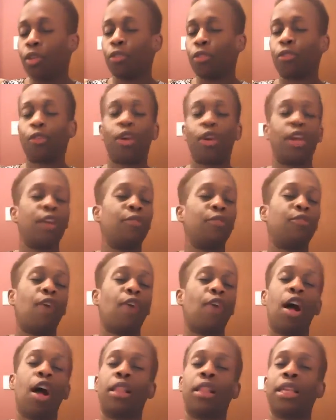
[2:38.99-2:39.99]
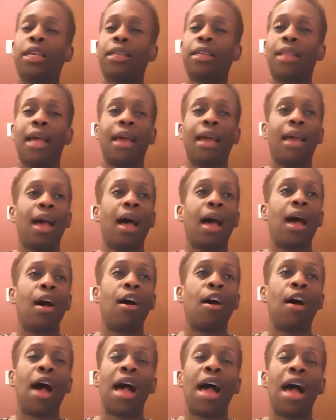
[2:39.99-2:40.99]
free falling, like,
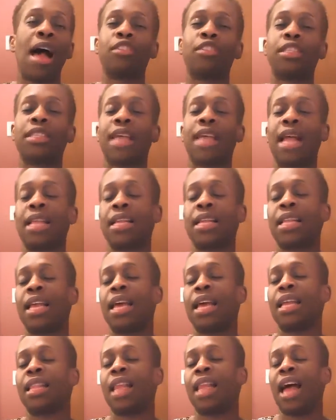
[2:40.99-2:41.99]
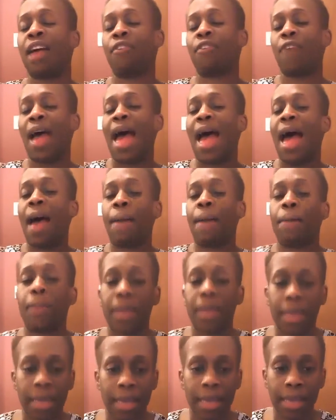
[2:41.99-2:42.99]
oh, I'll just kind of let life
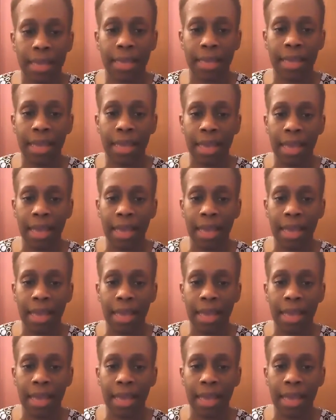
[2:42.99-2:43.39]
happen.